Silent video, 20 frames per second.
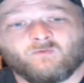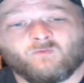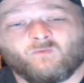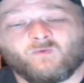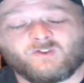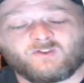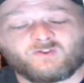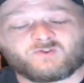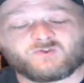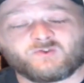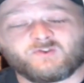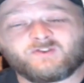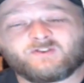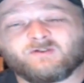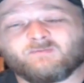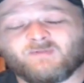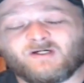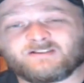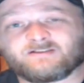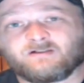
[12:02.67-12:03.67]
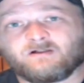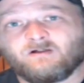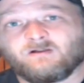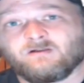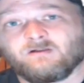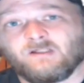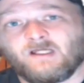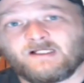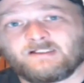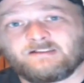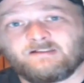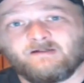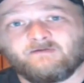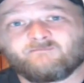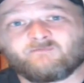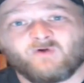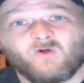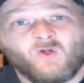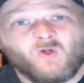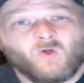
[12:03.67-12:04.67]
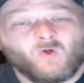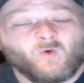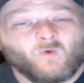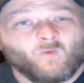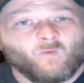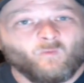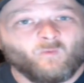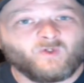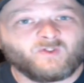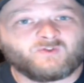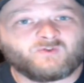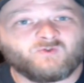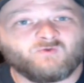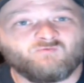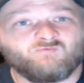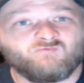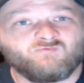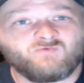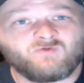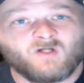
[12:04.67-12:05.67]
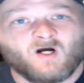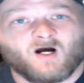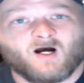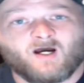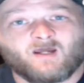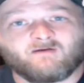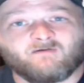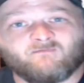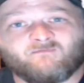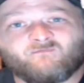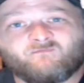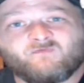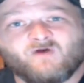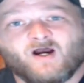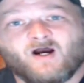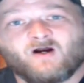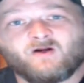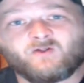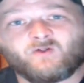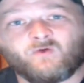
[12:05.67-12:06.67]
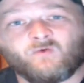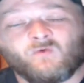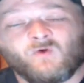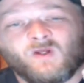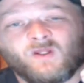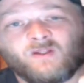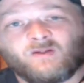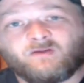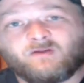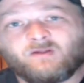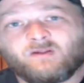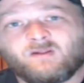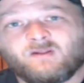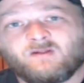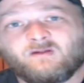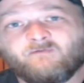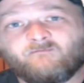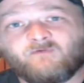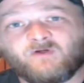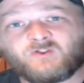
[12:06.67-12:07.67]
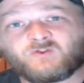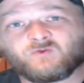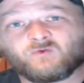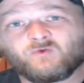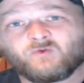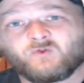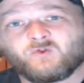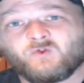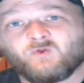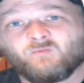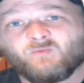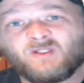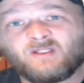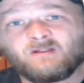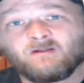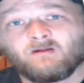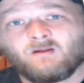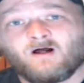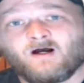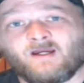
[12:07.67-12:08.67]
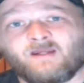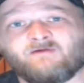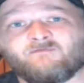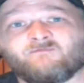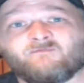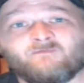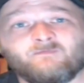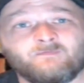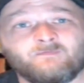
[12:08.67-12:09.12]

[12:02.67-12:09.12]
We treat them as a collective. We do not value the individual human life.